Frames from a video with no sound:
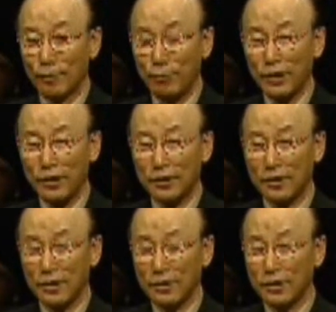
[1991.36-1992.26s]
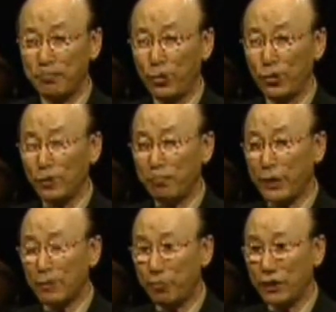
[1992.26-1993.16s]
But he said, the born
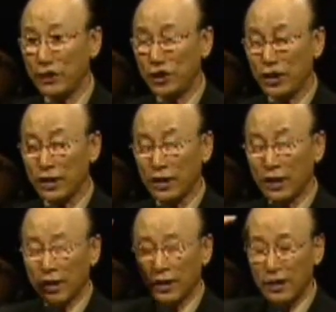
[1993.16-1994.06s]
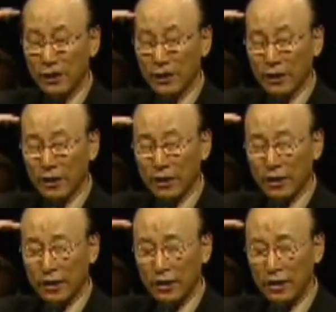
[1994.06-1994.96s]
paraplegia,
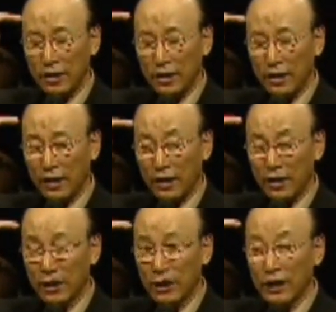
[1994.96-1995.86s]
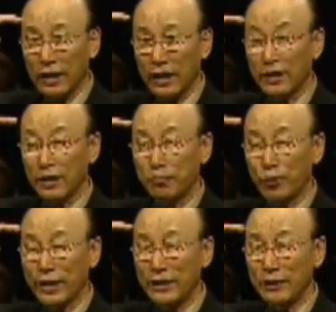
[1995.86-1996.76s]
he had a
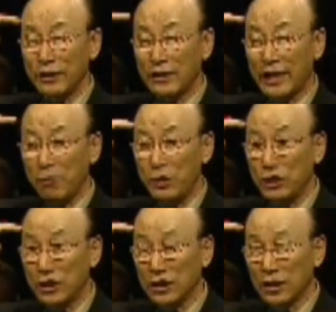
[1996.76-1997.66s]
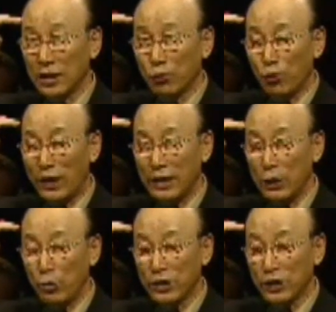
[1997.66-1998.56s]
brain damage while
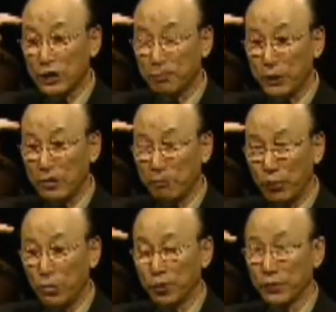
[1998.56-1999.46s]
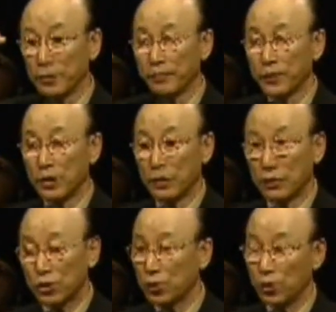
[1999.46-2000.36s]
he was being born.
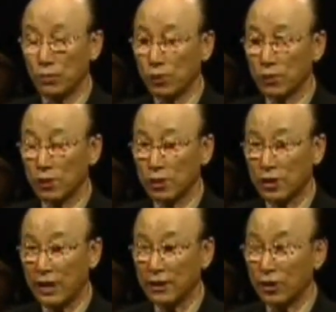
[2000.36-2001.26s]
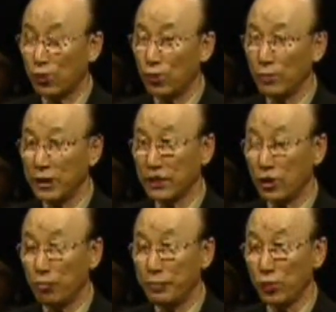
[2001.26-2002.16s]
So doctor told me that
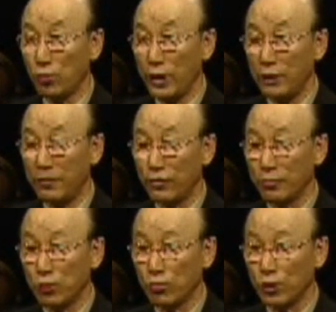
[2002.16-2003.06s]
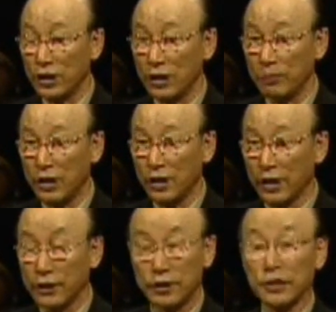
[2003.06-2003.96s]
there would be no way for him to receive
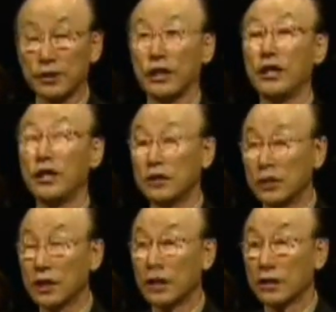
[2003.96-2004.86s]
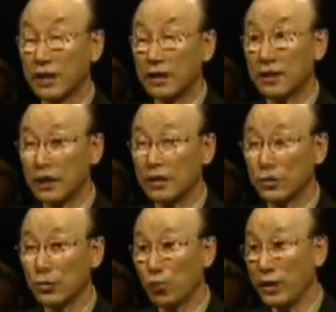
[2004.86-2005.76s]
healing. I said, yes, doctor has
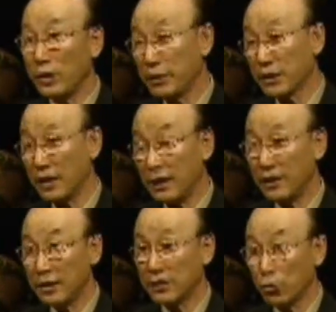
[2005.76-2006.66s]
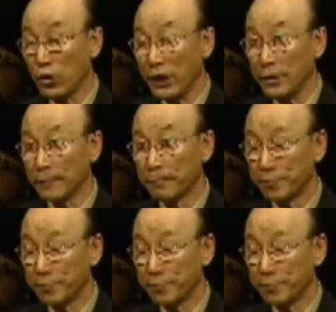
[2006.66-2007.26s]
no way, but God has the way.